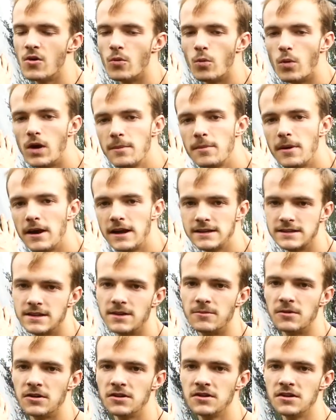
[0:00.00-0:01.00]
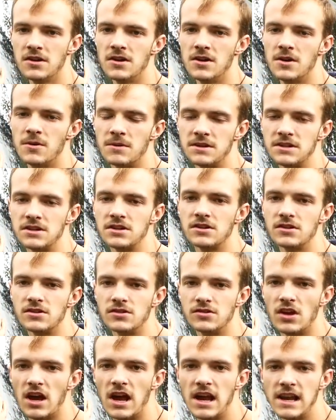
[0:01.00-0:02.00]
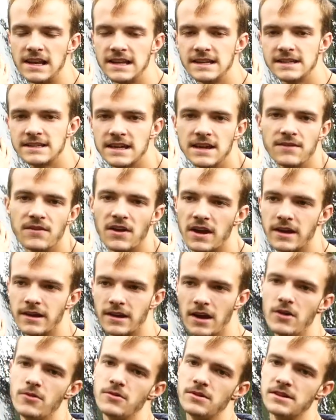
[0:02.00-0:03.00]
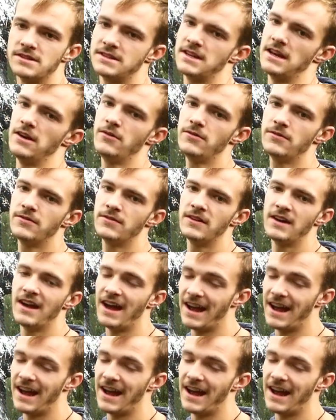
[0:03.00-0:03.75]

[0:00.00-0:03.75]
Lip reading: why pay someone when you can at least give it a go yourself?